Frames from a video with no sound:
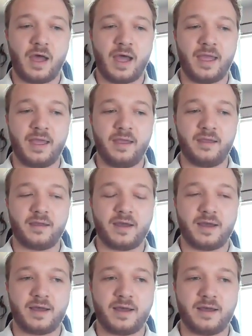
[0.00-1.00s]
I,
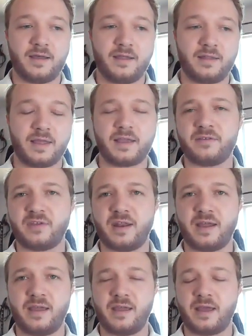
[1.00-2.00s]
uh, like I
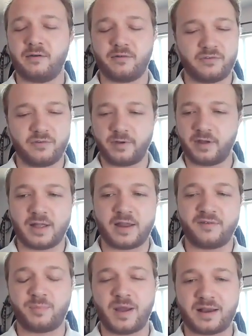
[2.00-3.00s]
said, I, I, was doing a lot
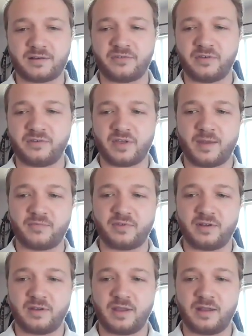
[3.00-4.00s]
of practice exams
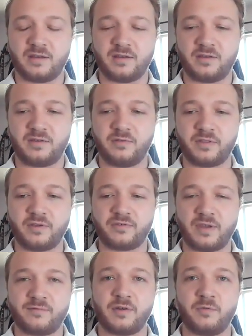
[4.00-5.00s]
and, and doing
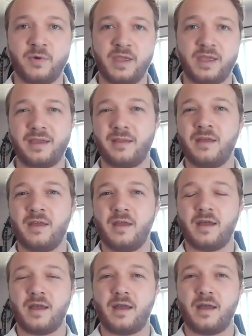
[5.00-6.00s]
those every week.
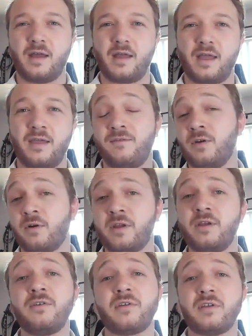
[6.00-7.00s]
If you're
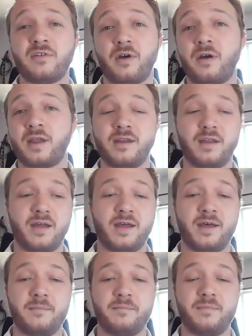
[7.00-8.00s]
using Target,
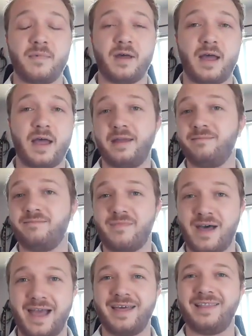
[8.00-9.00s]
um, I
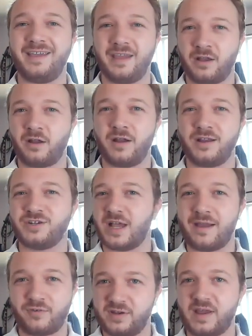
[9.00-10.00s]
highly encourage
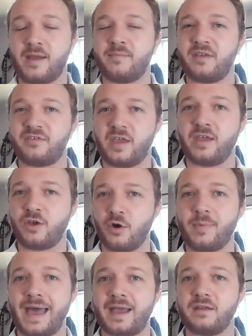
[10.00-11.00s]
every time they say go
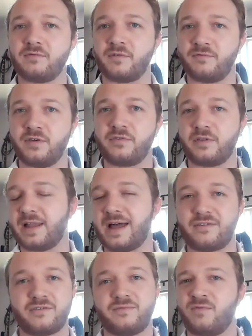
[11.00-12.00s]
back and review the
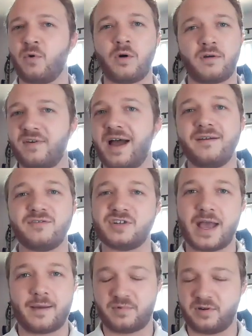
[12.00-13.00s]
last four or five
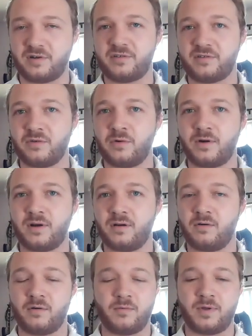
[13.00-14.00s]
chapters or
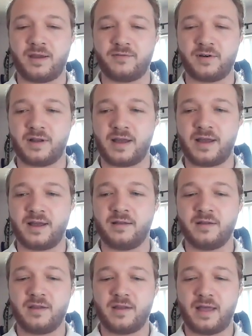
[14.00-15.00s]
or whatever. Uh,
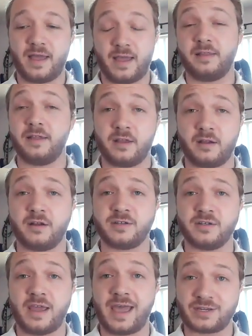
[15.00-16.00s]
I highly encourage
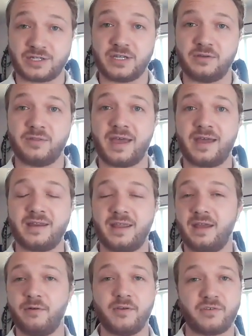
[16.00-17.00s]
you to actually do that.
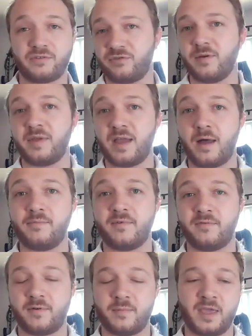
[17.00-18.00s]
It was extremely helpful
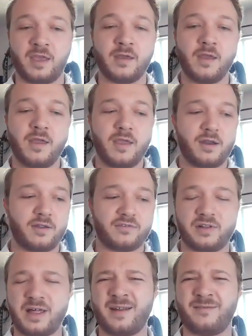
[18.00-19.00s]
for me. You know, it's a
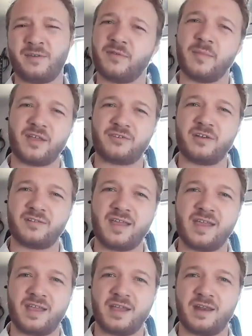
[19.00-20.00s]
lot of information to
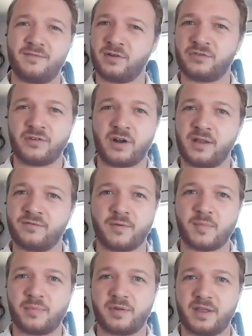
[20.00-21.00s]
take in if you're starting
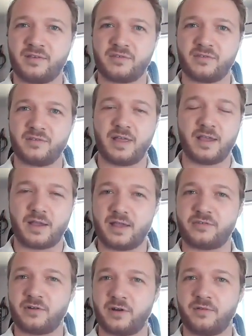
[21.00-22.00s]
from a place like I
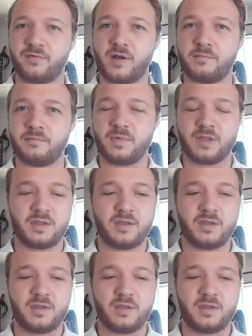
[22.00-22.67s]
started from.